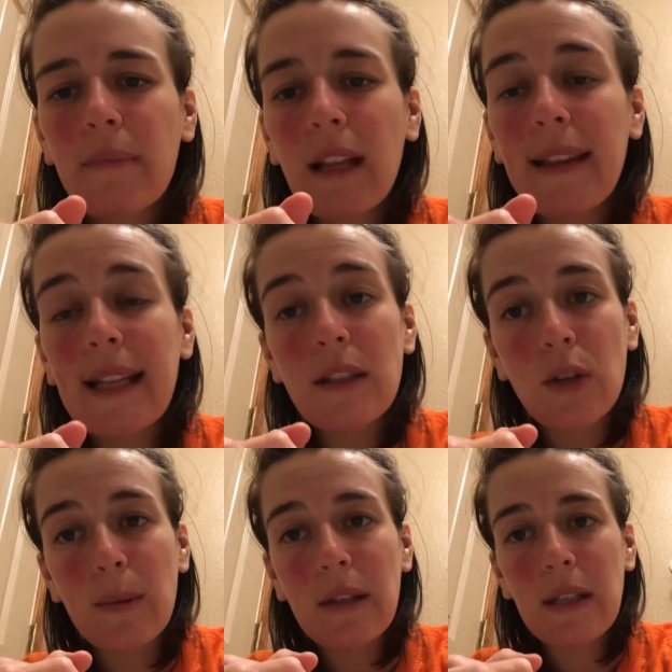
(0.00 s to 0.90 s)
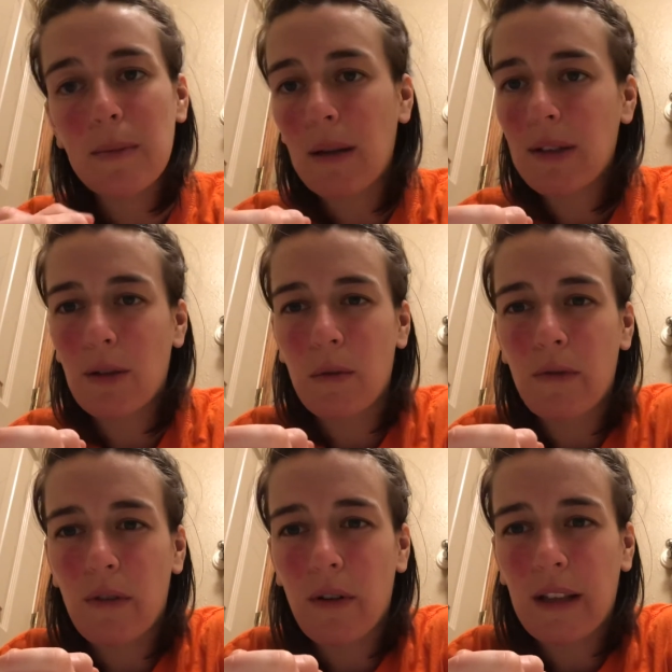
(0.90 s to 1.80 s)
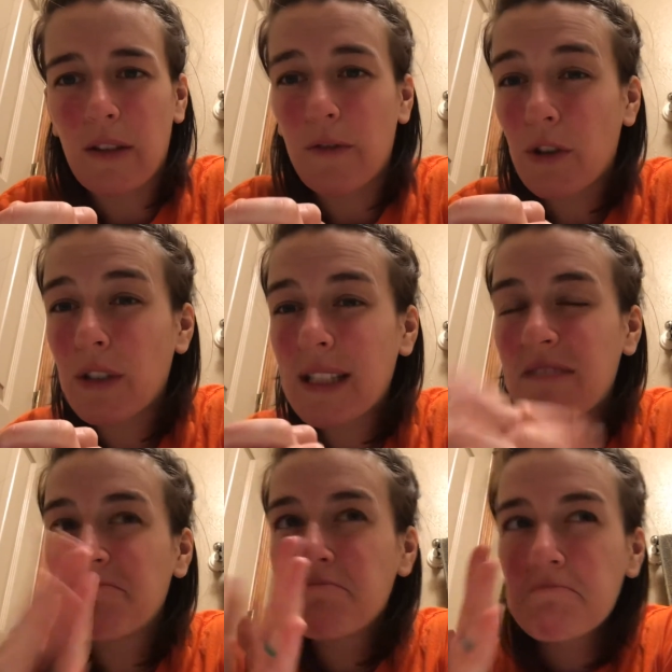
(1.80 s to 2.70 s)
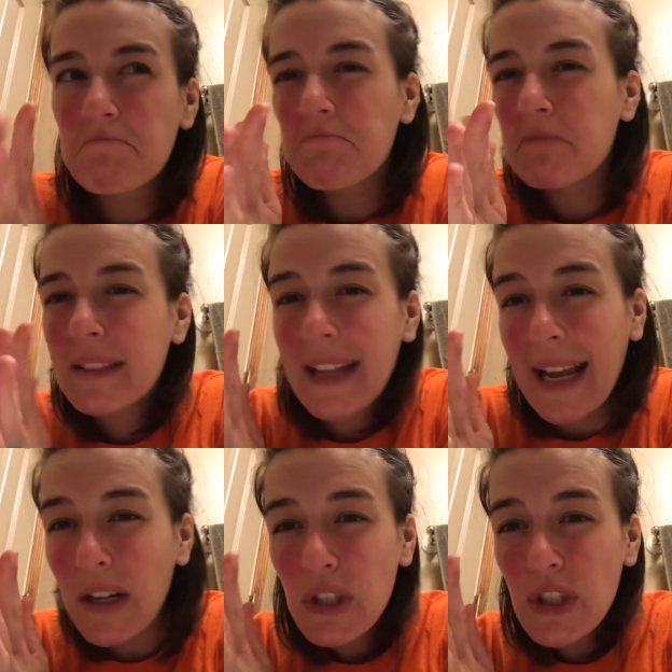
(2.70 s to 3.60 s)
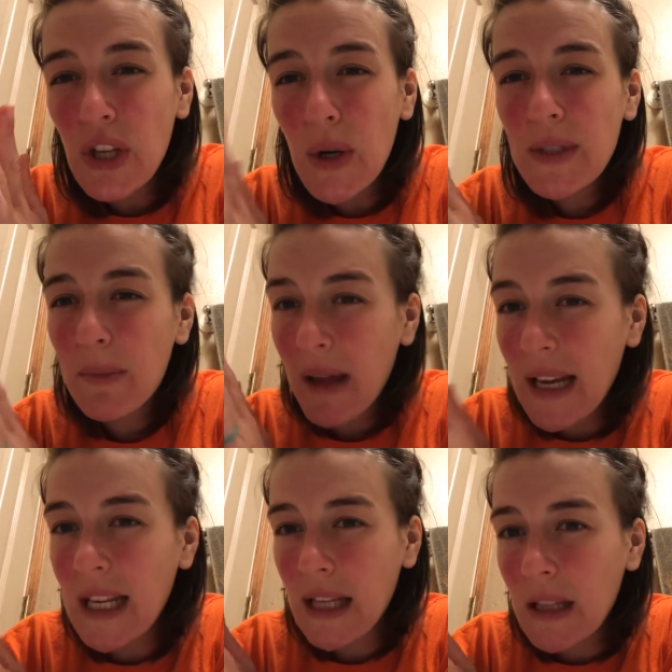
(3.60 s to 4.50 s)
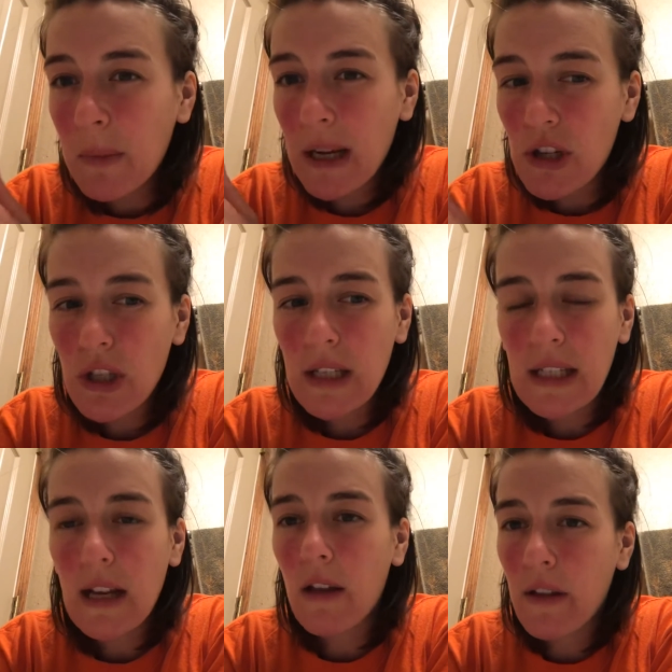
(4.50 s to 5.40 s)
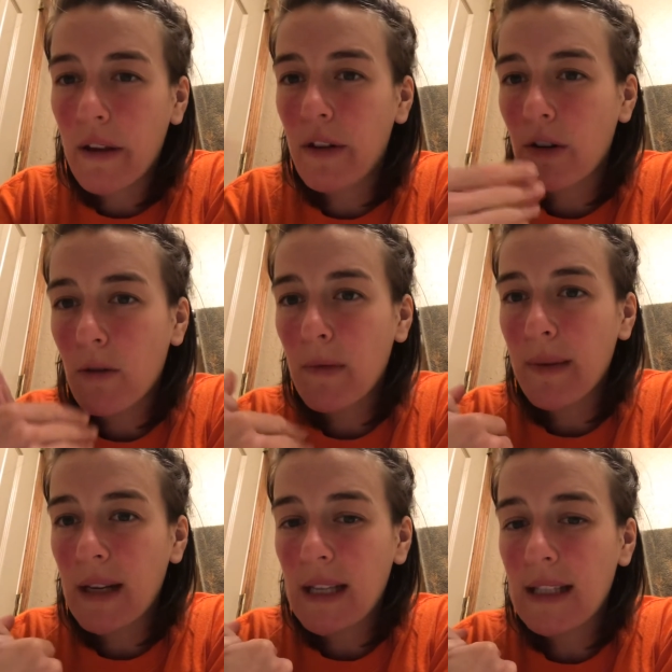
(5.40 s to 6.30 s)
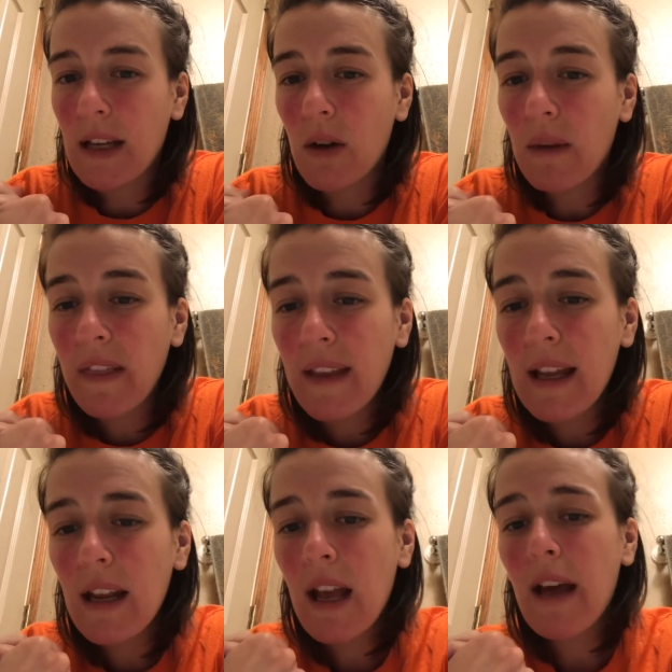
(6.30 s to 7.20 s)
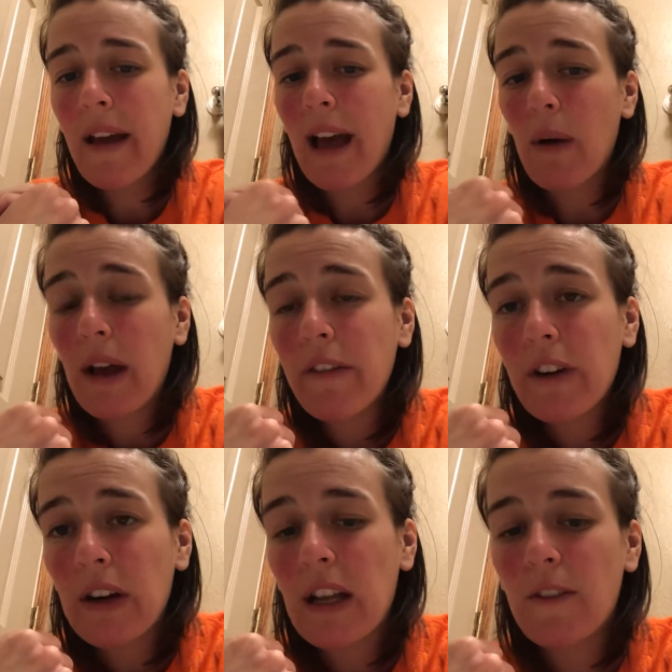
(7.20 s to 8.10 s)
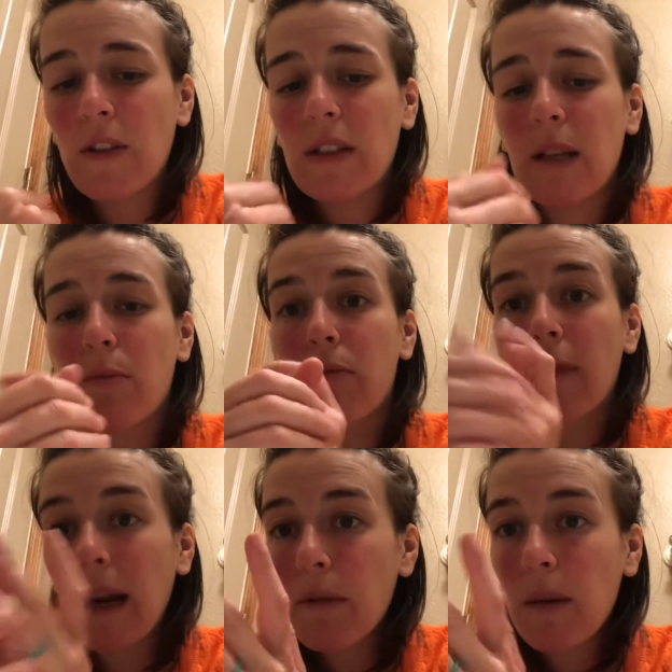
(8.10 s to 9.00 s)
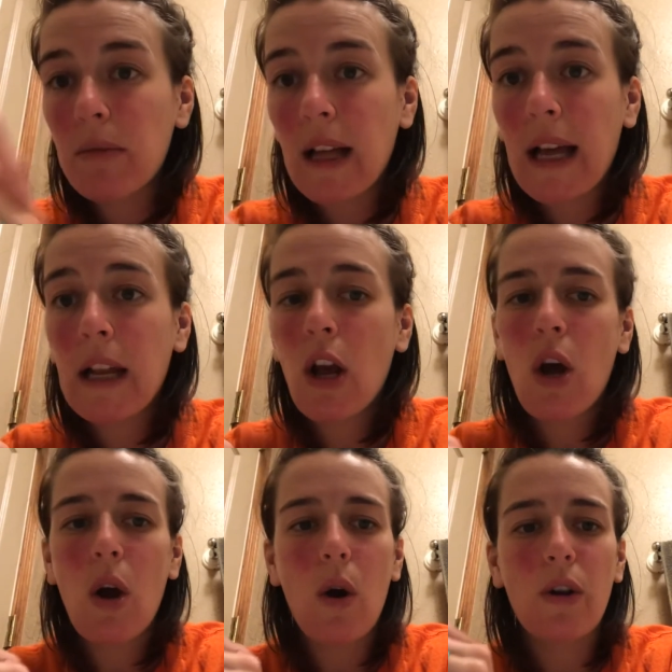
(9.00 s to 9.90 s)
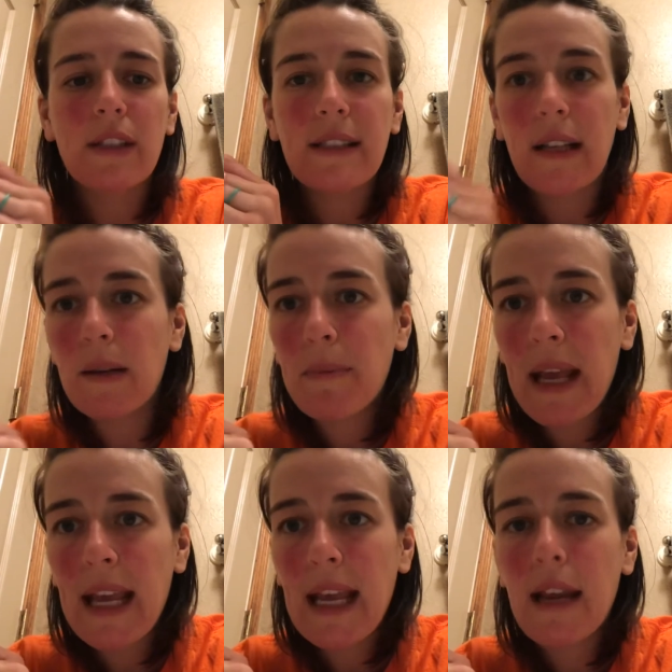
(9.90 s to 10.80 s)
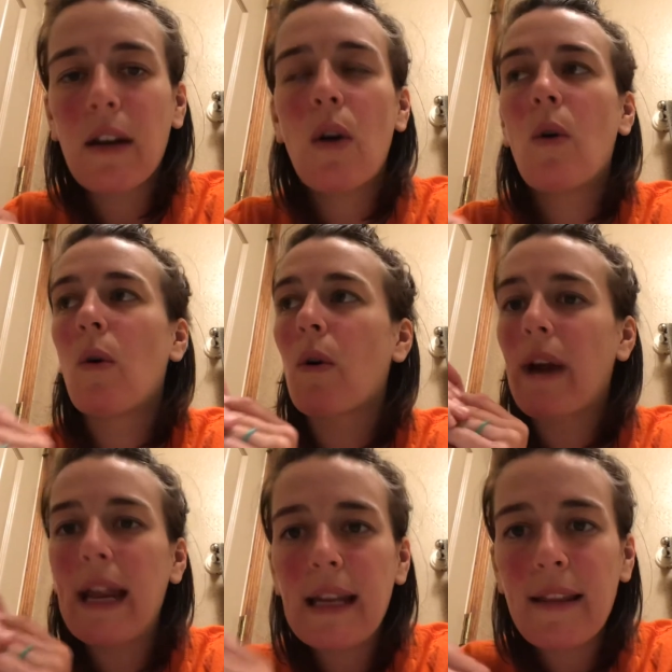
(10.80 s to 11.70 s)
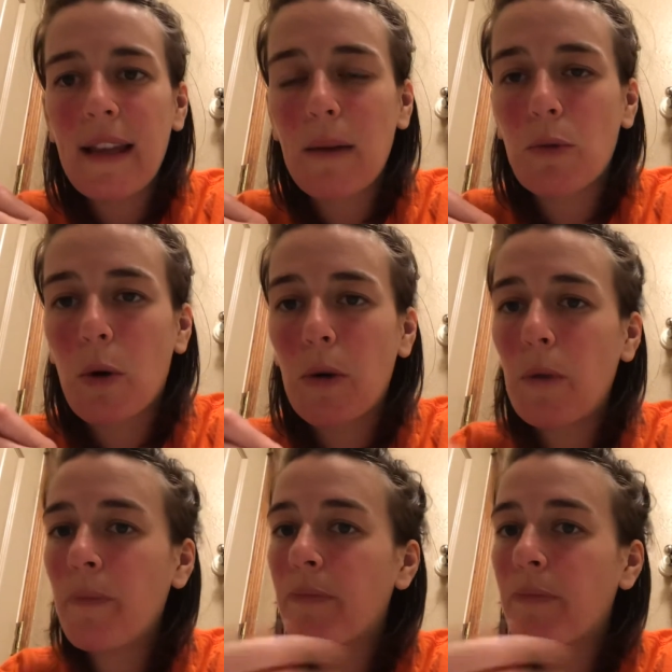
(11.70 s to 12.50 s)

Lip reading: and that's normal, and it's probably normal for like the first night or so, depending on the patient and all the other comorbidities that go with it. However, if you see bright red blood or sudden pain or anything abnormal,